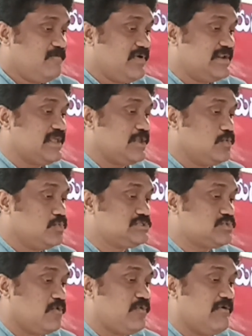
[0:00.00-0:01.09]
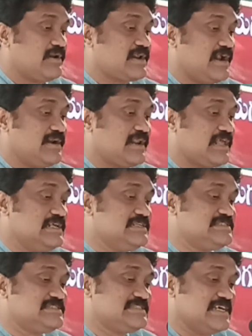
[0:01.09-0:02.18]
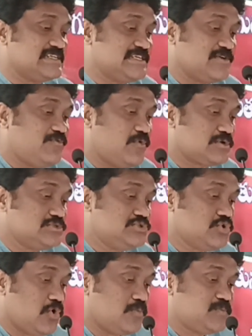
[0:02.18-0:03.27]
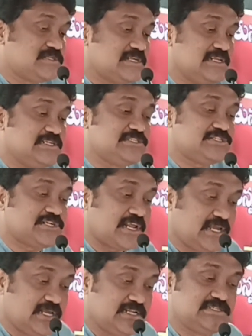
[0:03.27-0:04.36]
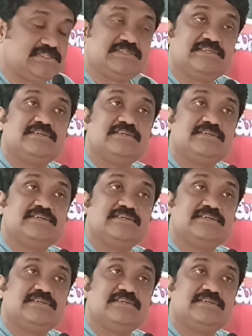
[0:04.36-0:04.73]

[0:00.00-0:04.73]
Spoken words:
when the youths of our country is searching for jobs in streets.